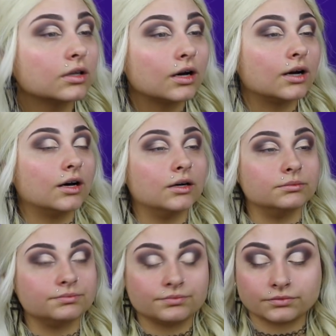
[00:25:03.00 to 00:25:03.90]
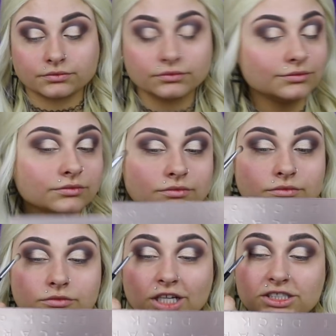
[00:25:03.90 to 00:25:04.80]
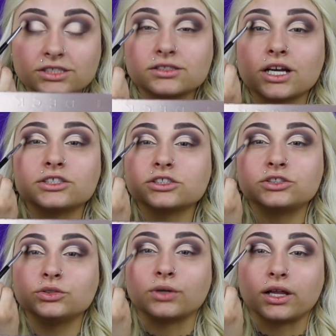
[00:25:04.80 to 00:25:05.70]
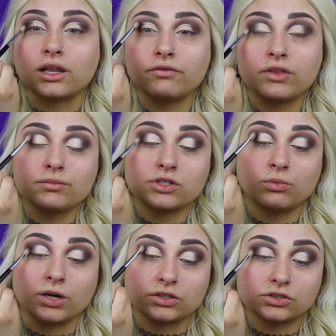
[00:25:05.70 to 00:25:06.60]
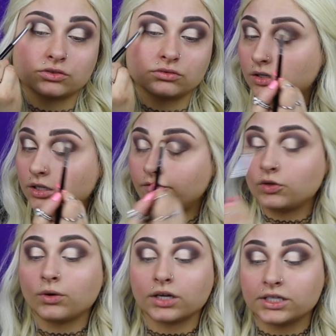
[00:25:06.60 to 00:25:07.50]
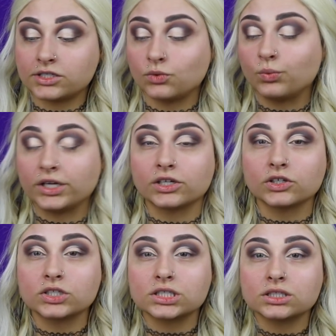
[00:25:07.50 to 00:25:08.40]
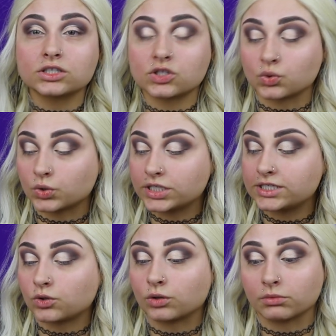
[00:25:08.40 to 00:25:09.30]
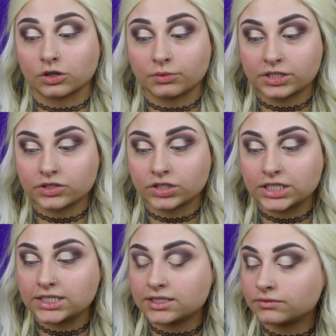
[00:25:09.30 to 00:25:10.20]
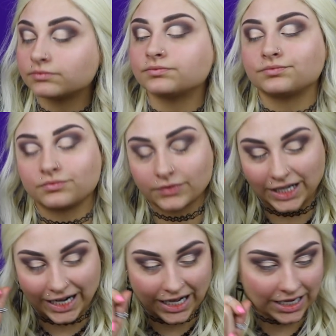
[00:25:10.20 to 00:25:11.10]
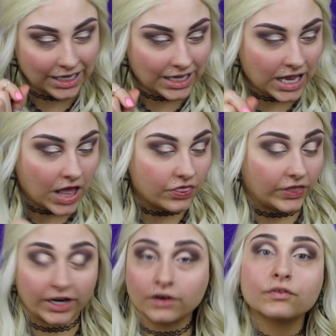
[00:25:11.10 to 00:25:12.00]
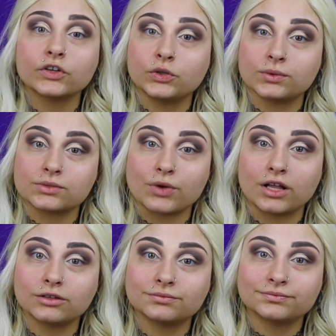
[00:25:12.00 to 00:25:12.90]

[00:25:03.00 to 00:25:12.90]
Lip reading: I just do. I love them so much. If you are into weird stories or murder mysteries, they are for you as well.